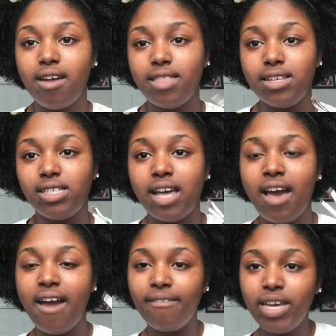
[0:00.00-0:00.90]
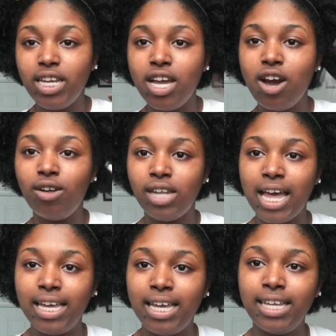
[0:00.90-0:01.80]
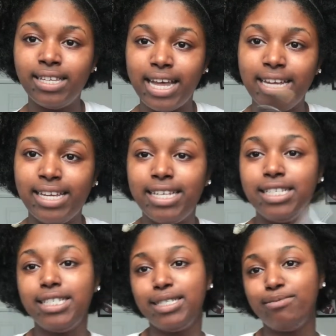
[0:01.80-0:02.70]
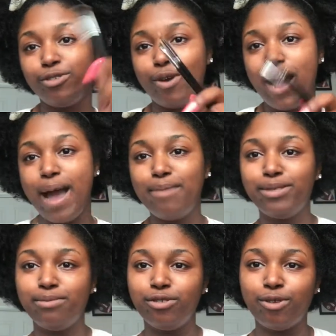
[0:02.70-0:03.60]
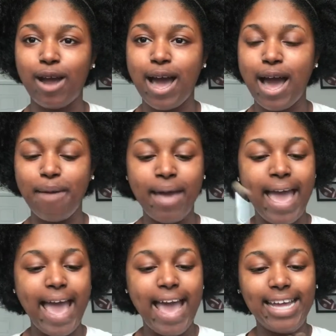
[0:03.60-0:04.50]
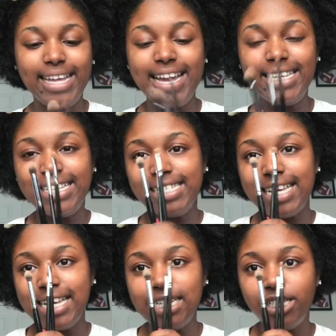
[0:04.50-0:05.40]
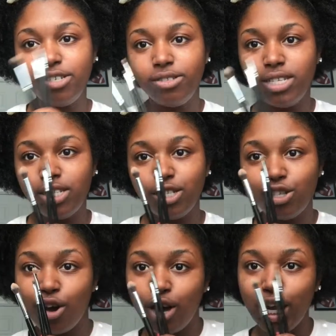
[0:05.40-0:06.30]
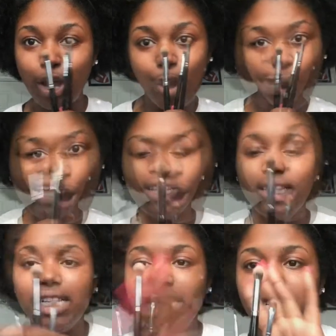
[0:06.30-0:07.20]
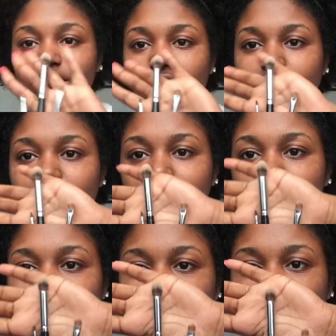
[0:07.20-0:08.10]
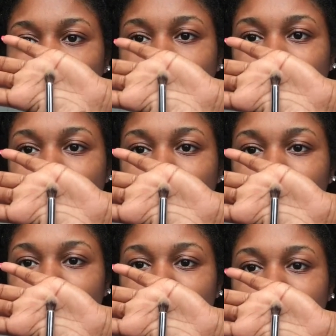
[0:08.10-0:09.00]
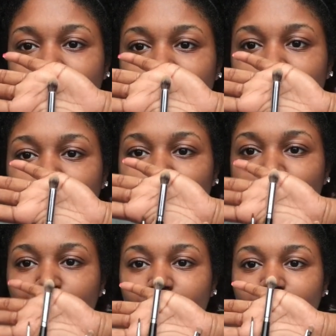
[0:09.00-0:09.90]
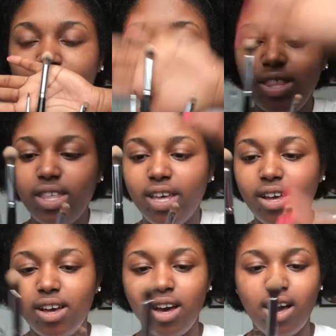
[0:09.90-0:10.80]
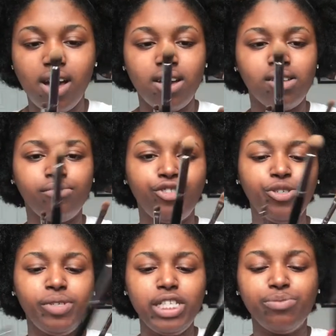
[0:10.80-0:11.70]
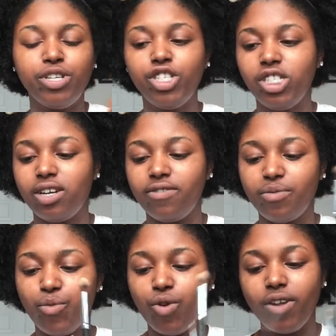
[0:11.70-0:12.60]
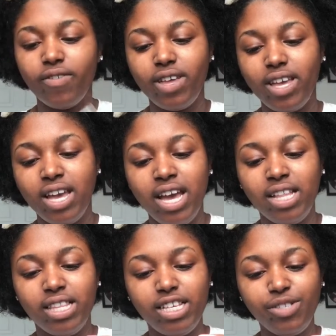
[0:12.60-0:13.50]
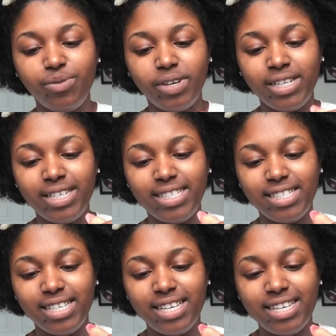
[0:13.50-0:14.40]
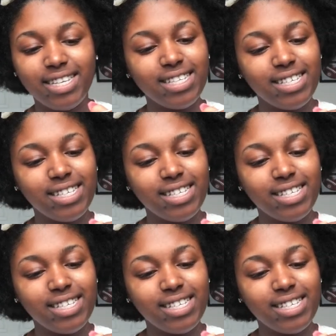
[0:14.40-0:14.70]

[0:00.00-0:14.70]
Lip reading: this video. Like it, subscribe, and yeah, let's get into the tutorial. These are the 3 tools that I'm going to be using to do it with. 2 of these brushes are from Morphe. This one is the